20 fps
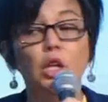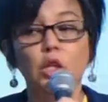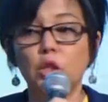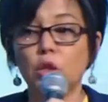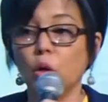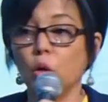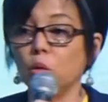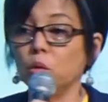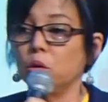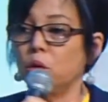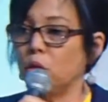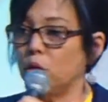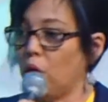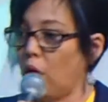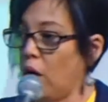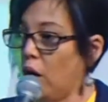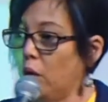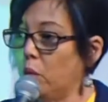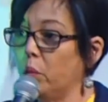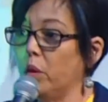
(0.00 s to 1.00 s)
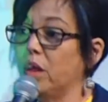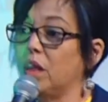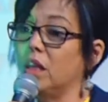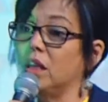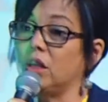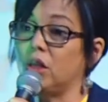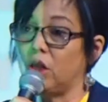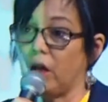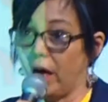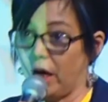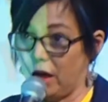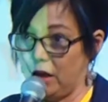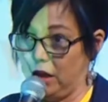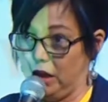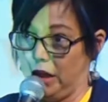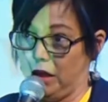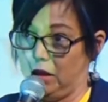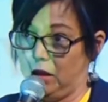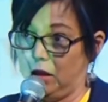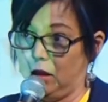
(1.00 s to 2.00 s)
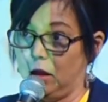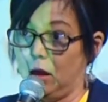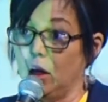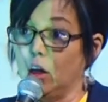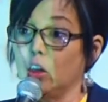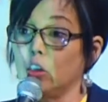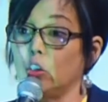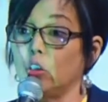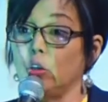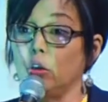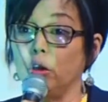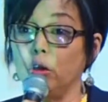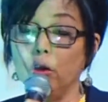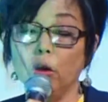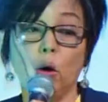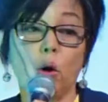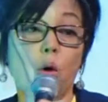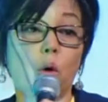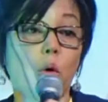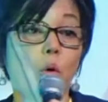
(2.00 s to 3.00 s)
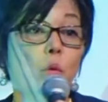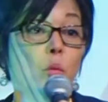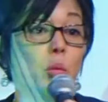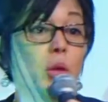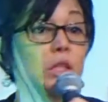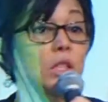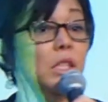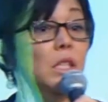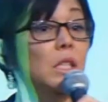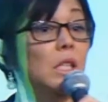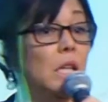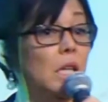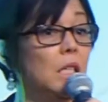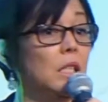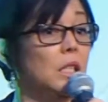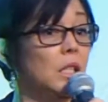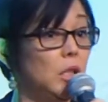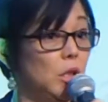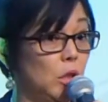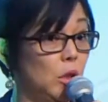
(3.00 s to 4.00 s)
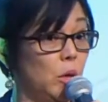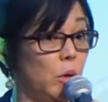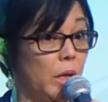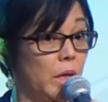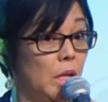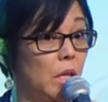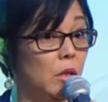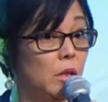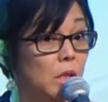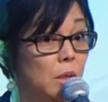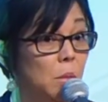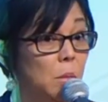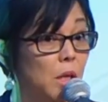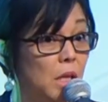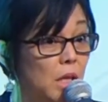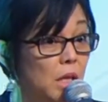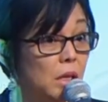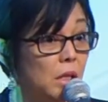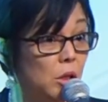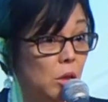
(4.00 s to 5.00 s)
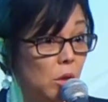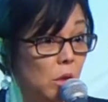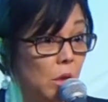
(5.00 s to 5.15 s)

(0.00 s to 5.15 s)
So start with a checklist so you know what you need to do. And here's some things that you